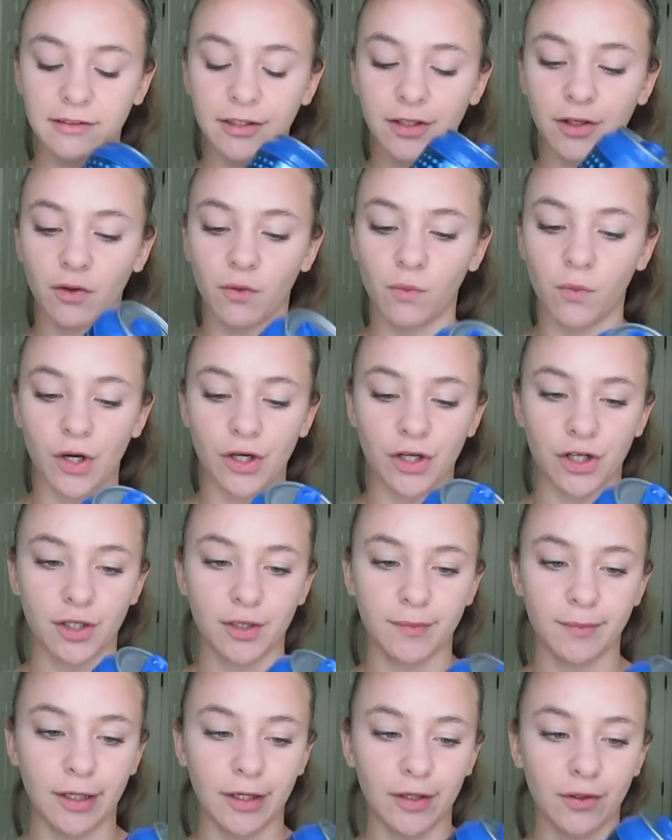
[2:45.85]
little
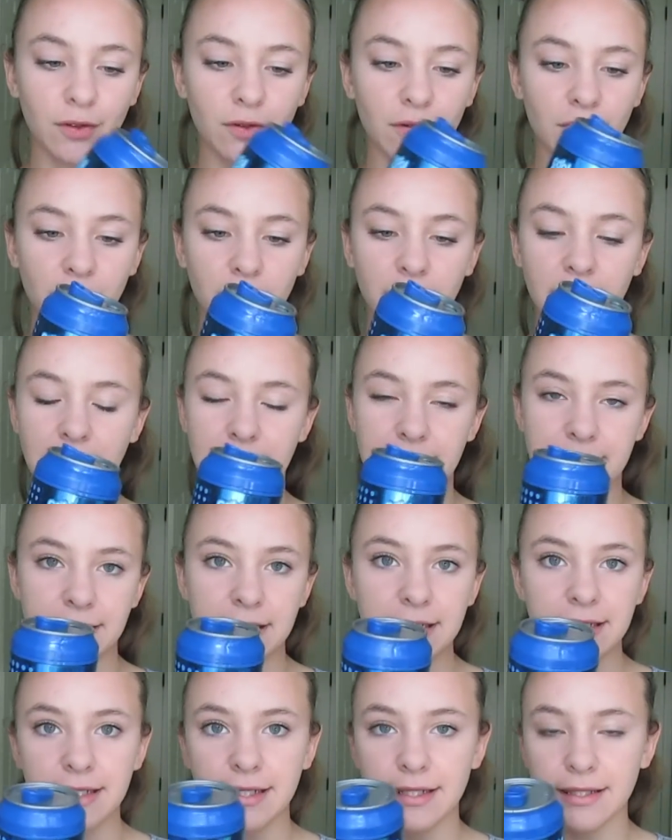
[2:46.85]
water bottle
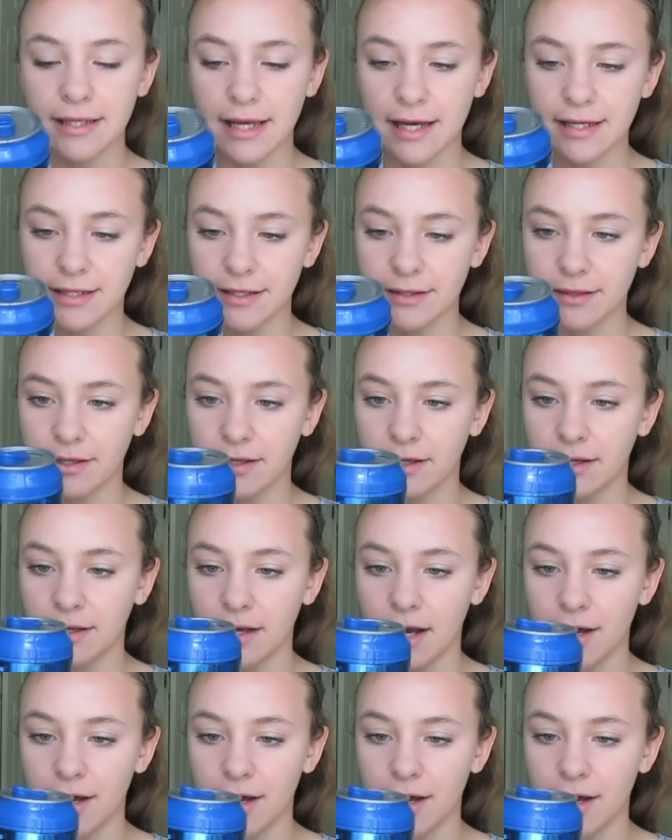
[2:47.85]
canteen kind of thing.